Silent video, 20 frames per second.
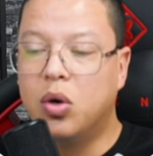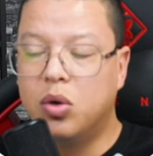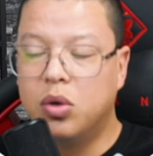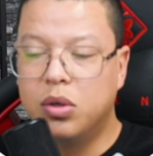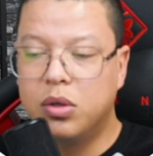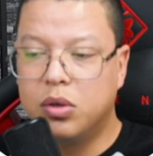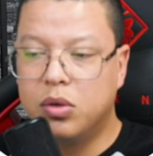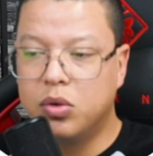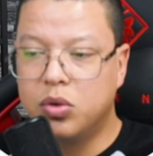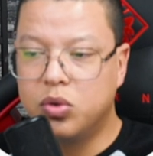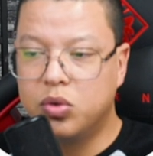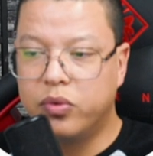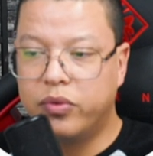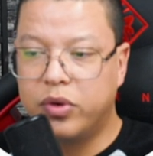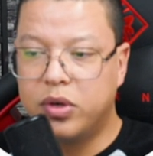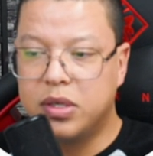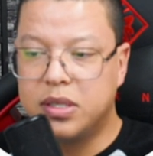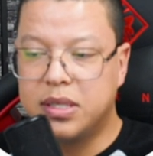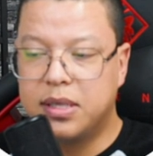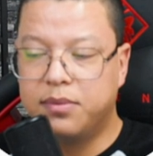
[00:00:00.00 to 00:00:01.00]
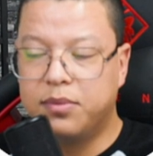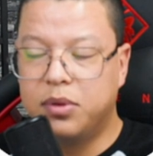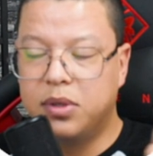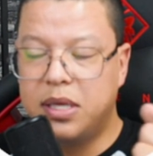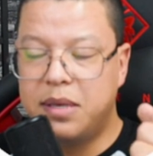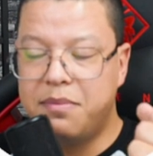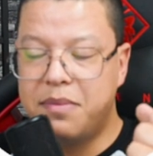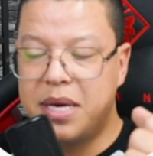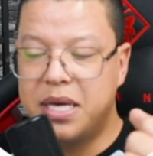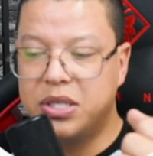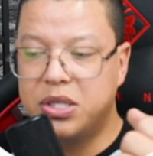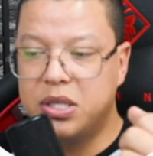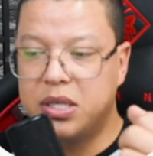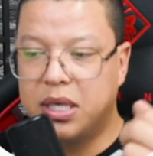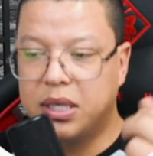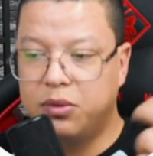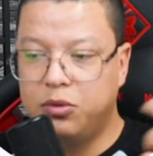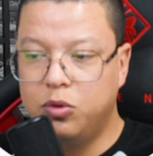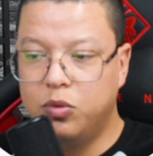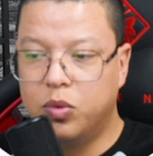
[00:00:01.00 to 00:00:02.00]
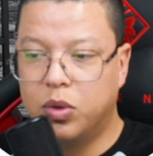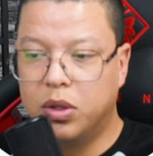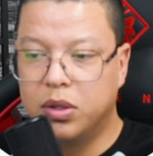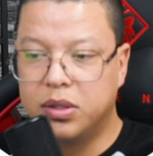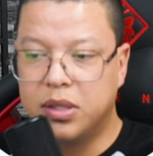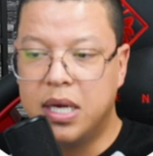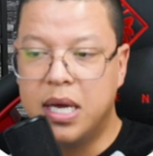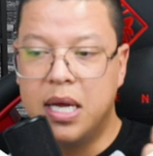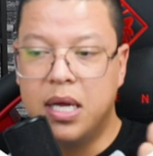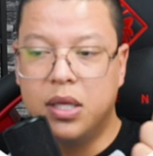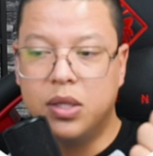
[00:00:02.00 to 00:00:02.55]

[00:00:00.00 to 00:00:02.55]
Or also, for example, imagine that we want